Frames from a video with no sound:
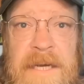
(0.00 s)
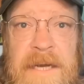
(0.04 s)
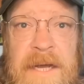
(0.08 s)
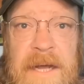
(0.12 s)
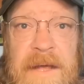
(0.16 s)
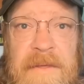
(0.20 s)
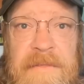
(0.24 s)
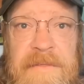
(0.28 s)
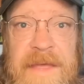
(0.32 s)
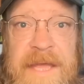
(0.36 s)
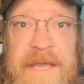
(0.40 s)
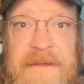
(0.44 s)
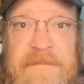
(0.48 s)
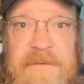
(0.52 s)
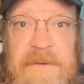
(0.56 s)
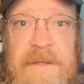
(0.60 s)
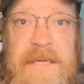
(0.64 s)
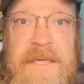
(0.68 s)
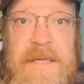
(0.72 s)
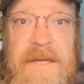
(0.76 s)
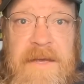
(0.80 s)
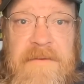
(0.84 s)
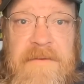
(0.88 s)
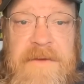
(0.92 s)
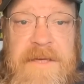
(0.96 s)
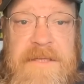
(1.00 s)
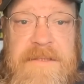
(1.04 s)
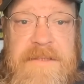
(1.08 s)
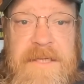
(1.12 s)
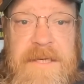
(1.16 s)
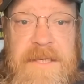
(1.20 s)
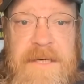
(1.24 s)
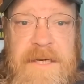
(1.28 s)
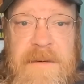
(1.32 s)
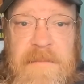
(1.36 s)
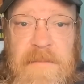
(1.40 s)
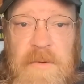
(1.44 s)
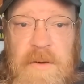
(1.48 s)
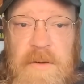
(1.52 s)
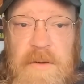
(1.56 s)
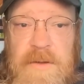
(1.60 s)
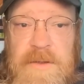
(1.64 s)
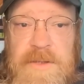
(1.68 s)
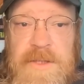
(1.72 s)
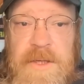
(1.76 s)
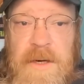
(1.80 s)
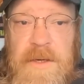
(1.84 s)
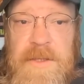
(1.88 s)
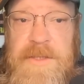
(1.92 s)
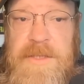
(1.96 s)
Thankfully, not facing any murder
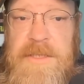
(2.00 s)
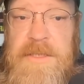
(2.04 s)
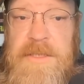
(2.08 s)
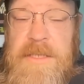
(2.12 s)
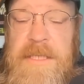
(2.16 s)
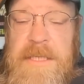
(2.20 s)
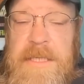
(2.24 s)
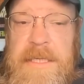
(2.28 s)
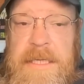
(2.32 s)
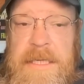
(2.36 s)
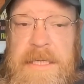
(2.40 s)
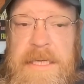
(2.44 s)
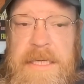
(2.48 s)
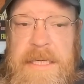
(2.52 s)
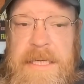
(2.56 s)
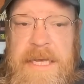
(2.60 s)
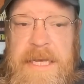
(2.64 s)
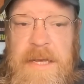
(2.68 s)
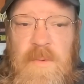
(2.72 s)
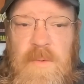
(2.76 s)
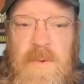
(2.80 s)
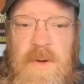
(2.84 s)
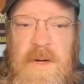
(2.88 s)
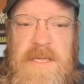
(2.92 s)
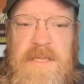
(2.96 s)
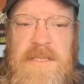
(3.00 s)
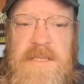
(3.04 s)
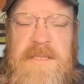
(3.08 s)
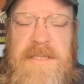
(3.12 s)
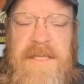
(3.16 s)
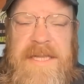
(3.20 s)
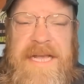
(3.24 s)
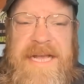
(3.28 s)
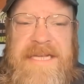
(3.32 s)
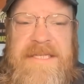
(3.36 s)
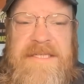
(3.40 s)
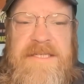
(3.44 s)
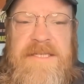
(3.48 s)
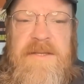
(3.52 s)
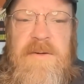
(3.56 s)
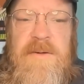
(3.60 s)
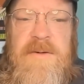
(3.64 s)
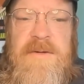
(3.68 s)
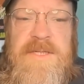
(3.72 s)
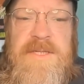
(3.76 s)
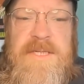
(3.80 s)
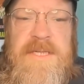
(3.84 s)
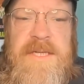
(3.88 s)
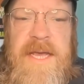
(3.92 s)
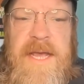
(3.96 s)
charges. It was last
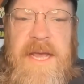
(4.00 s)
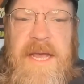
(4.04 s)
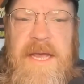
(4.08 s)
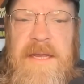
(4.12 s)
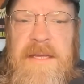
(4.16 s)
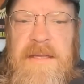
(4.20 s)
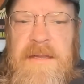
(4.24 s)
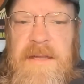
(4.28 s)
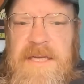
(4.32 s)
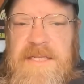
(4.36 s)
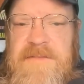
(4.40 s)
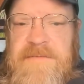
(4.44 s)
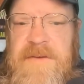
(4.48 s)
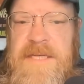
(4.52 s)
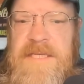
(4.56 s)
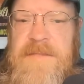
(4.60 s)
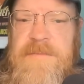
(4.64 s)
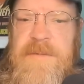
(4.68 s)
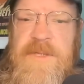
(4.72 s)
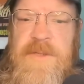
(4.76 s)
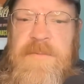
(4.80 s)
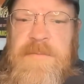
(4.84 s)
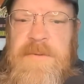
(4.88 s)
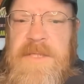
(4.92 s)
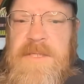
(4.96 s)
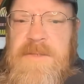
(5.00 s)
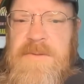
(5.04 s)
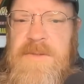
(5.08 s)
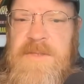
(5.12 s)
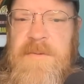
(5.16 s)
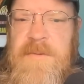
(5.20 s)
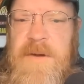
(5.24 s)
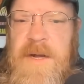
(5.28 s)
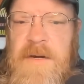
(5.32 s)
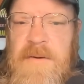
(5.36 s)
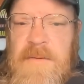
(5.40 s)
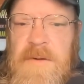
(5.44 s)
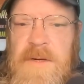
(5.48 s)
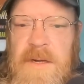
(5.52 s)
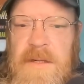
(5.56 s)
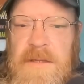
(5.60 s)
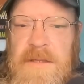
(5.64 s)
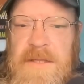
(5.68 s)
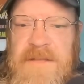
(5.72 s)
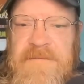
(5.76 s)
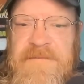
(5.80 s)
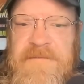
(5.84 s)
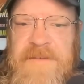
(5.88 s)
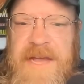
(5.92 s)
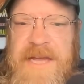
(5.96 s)
Thursday, Las Vegas Metro Police responded to a call
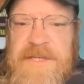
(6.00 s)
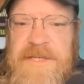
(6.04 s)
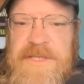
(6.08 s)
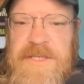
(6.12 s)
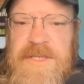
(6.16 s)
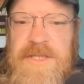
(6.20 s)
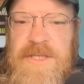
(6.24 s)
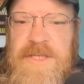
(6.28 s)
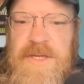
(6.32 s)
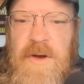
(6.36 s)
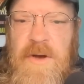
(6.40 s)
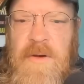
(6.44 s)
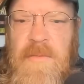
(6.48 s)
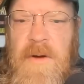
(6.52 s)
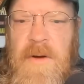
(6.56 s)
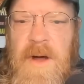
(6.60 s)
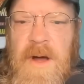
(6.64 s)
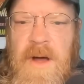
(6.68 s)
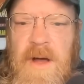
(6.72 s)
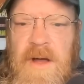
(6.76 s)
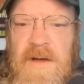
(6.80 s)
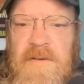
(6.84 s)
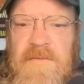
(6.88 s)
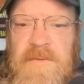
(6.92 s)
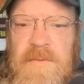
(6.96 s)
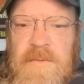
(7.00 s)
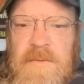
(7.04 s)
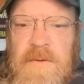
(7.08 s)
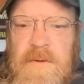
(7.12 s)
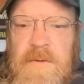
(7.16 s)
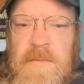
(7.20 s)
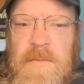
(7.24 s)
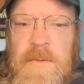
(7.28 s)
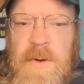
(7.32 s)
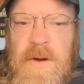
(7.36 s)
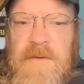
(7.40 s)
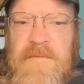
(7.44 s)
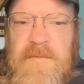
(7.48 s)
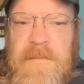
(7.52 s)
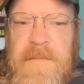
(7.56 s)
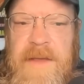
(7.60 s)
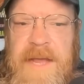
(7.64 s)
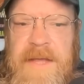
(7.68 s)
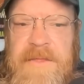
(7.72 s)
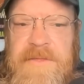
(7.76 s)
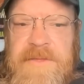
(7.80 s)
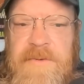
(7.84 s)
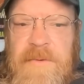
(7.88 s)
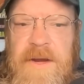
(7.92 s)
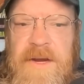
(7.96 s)
at the Fashion Show Mall for a report of a
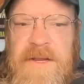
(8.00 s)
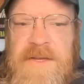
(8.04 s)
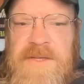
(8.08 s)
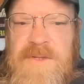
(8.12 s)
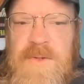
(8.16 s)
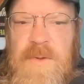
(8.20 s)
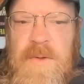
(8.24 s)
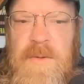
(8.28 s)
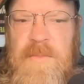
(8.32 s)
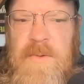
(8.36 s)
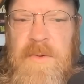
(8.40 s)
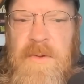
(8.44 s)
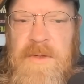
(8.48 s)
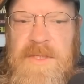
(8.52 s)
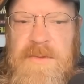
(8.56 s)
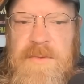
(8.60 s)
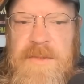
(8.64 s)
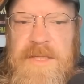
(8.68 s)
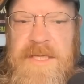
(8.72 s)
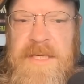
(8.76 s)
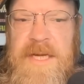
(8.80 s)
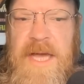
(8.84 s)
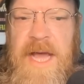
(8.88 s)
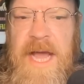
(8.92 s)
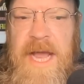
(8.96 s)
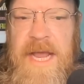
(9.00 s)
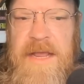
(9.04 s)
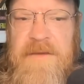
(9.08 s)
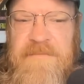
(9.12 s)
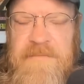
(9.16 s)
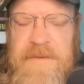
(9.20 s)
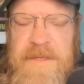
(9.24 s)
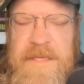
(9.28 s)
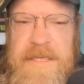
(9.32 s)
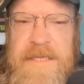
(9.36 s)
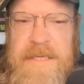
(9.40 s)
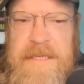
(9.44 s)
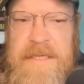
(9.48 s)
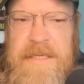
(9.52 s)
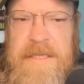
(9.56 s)
man threatening store employees with a knife.